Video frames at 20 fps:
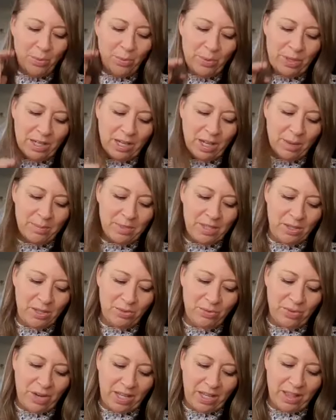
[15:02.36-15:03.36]
when it comes
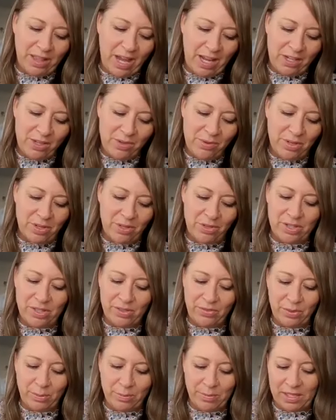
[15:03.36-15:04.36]
to red light, you can use
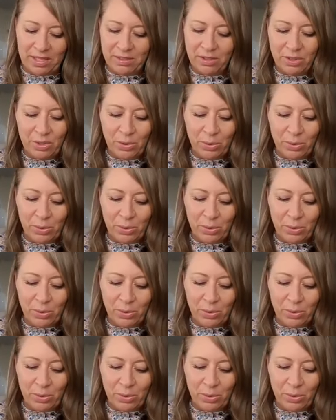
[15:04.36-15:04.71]
it for muscle